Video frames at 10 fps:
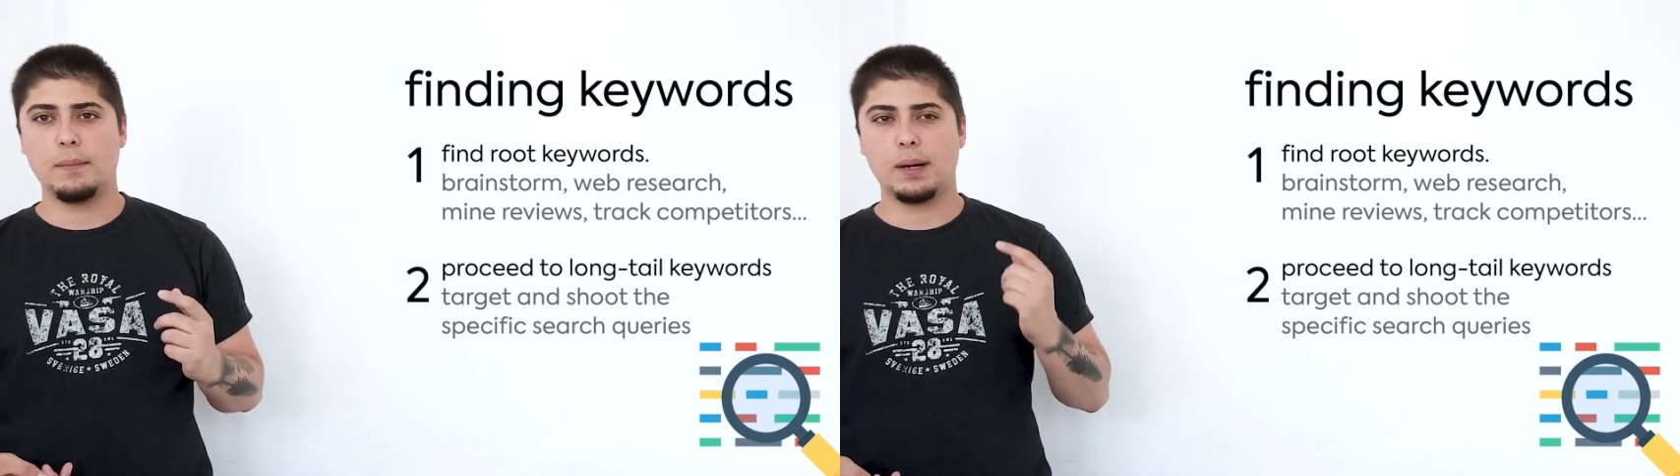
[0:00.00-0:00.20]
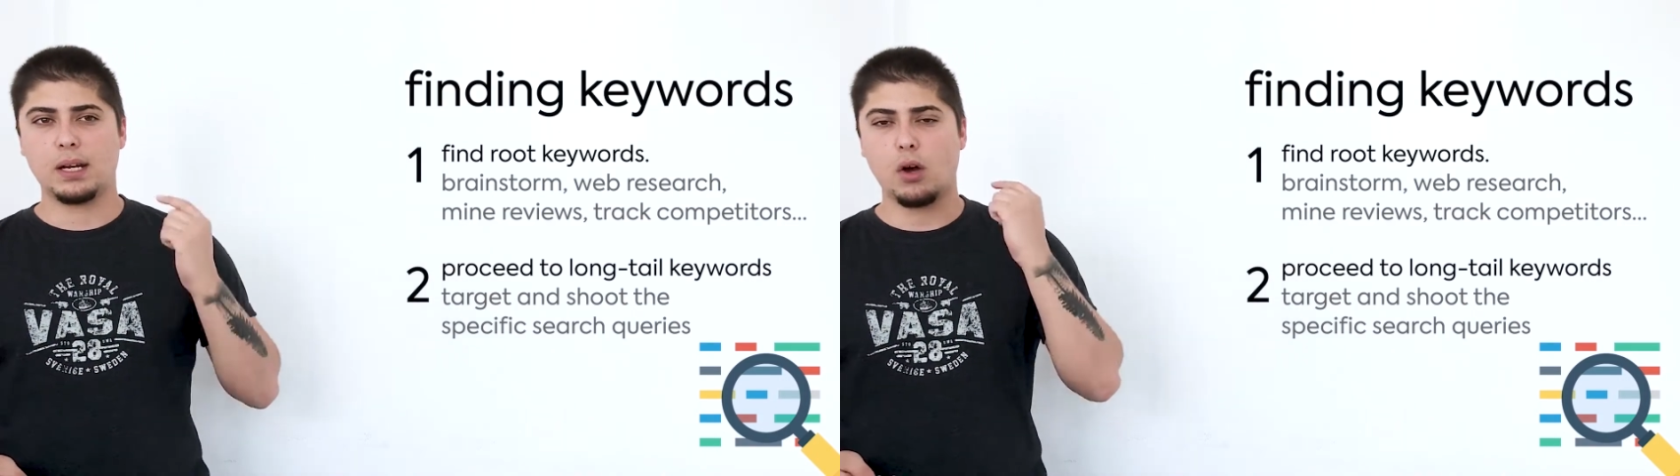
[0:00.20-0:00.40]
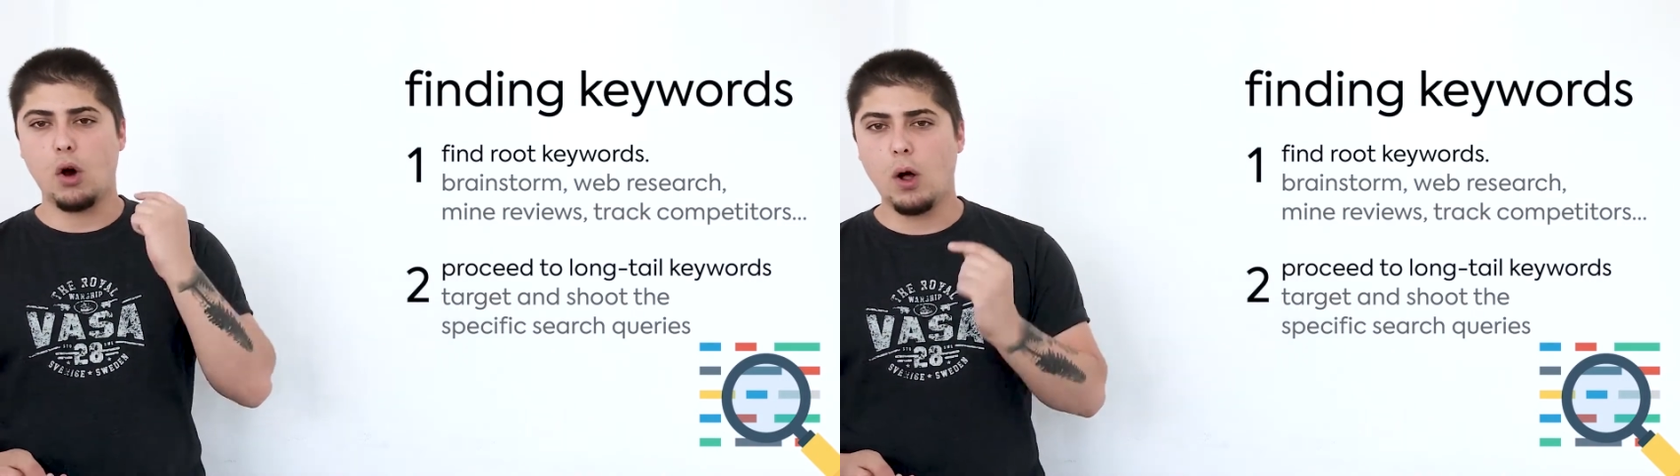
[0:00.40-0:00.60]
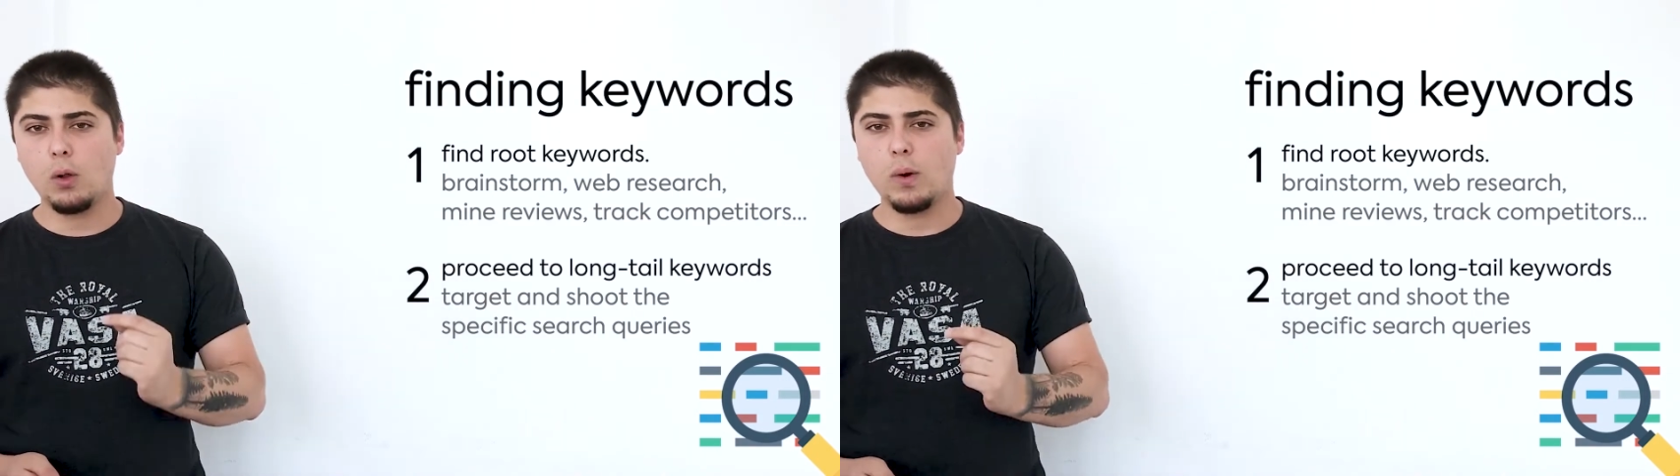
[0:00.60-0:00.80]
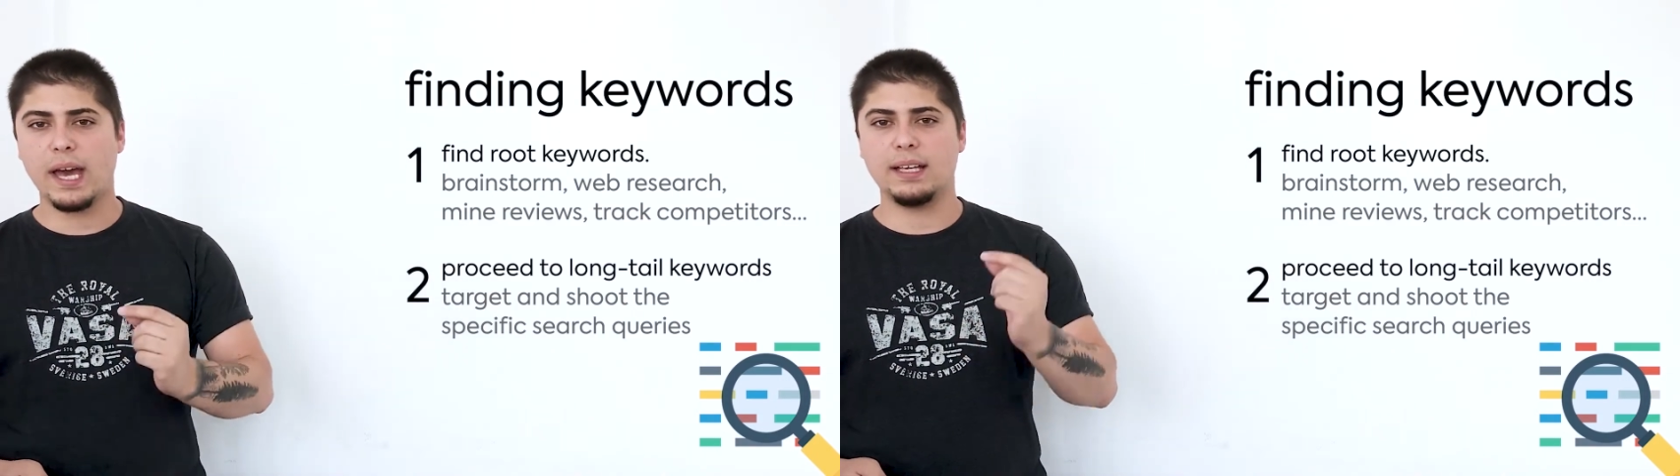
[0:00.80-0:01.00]
But
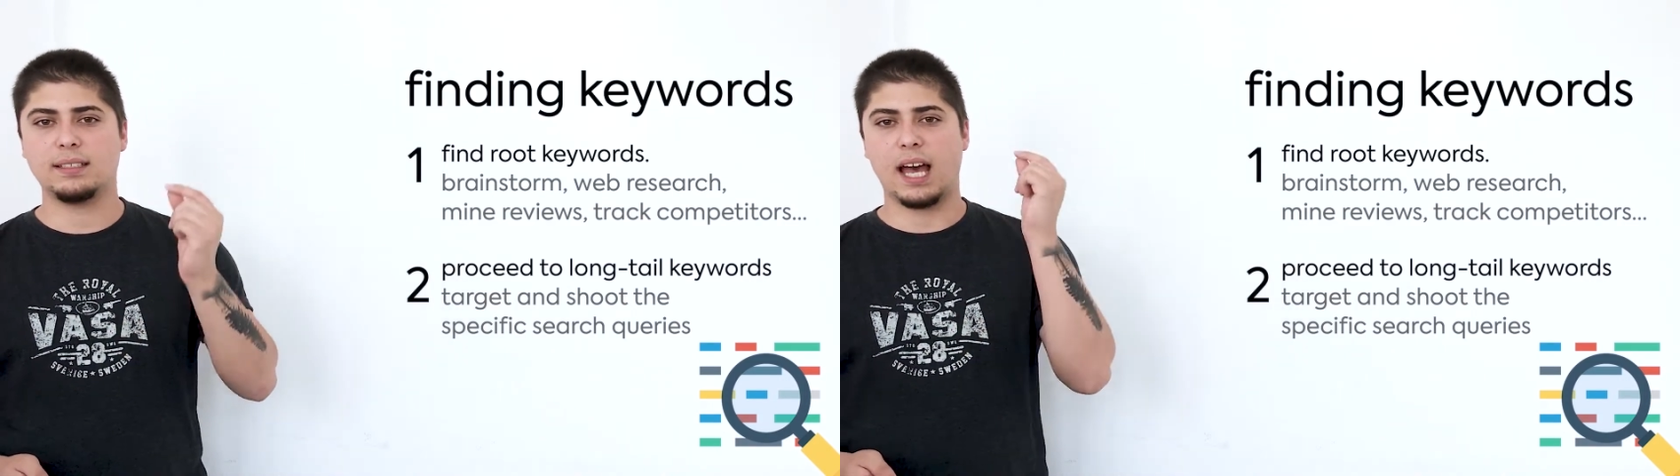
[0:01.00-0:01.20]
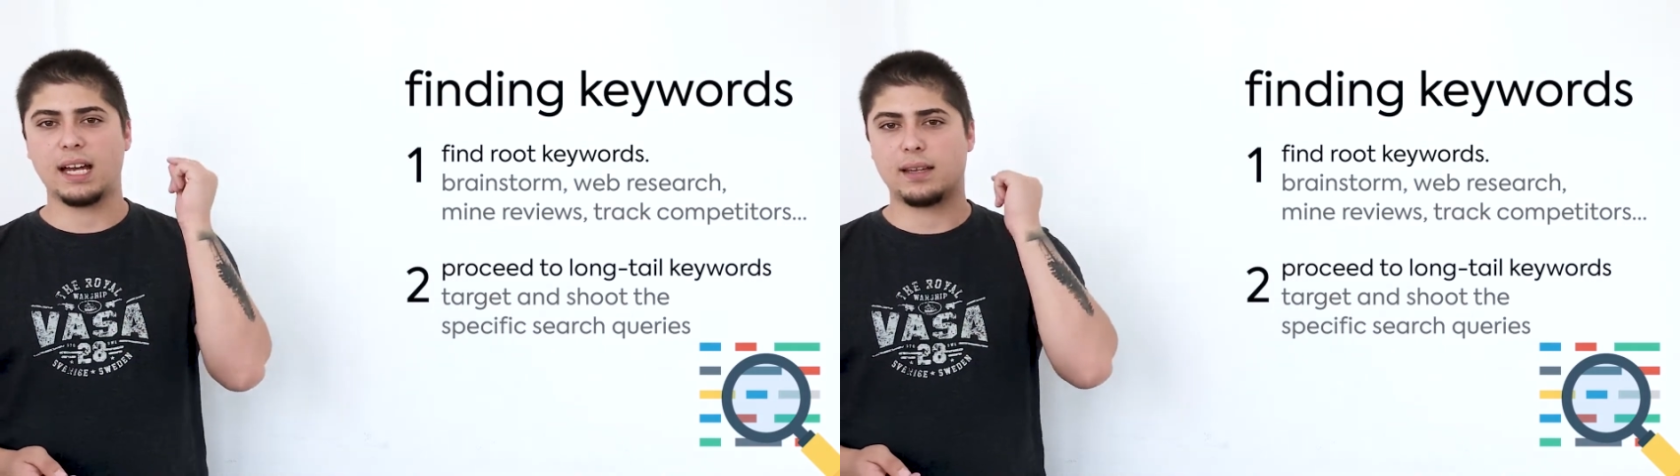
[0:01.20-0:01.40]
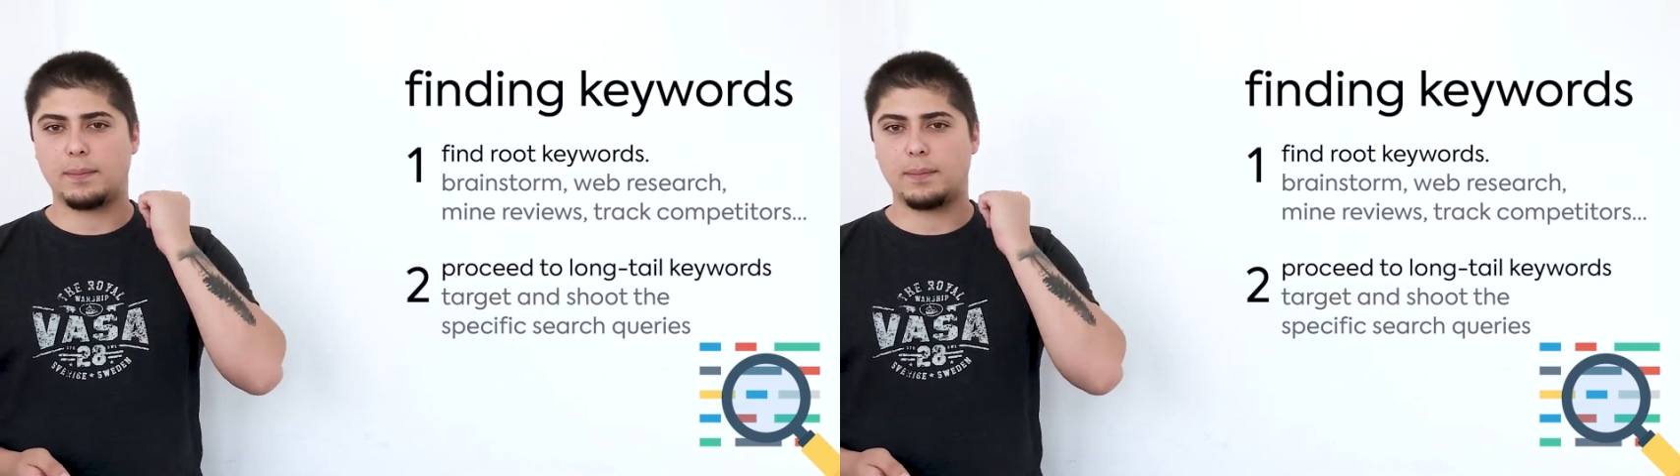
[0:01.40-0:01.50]
always at